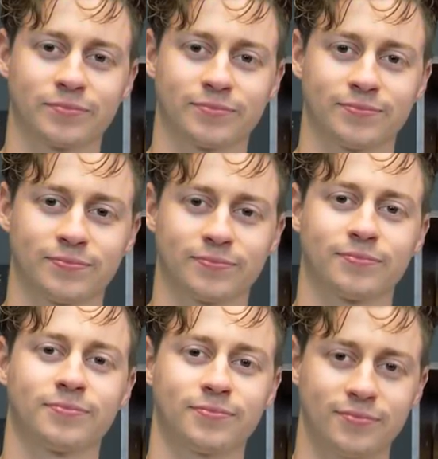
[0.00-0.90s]

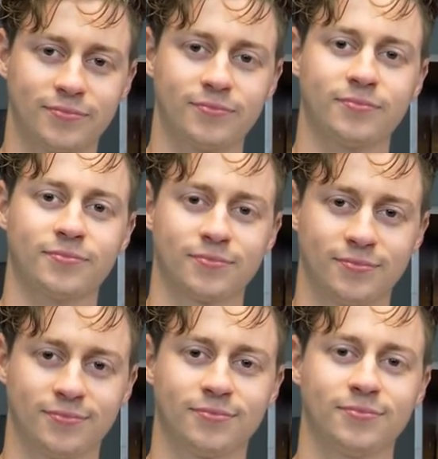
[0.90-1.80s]

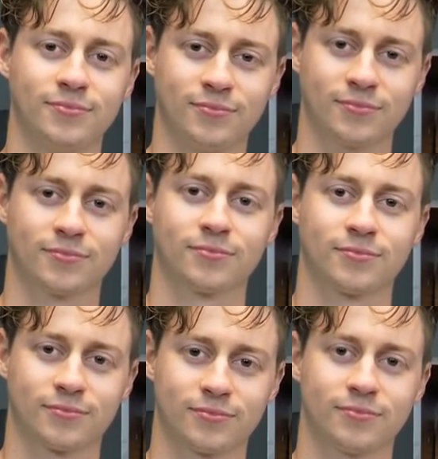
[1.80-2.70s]

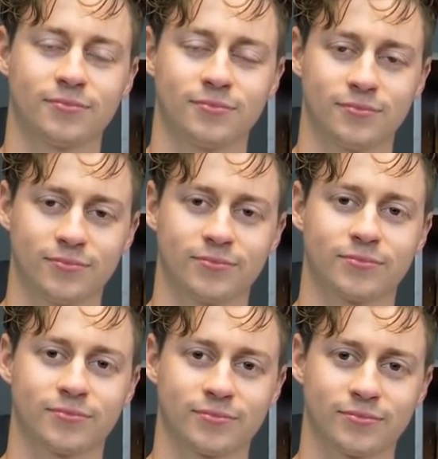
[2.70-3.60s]

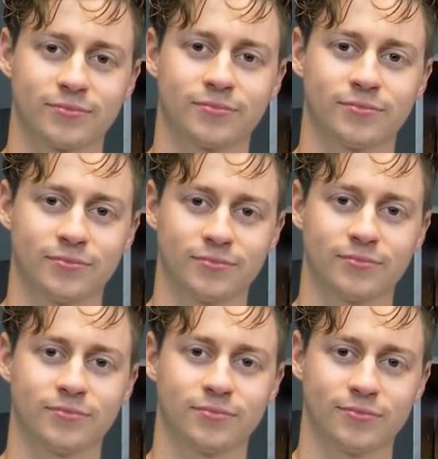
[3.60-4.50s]

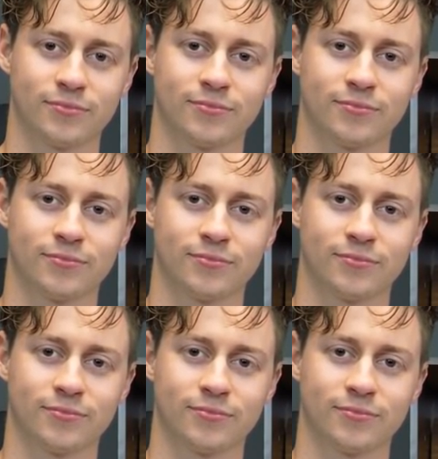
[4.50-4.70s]
No words are spoken by the person on screen.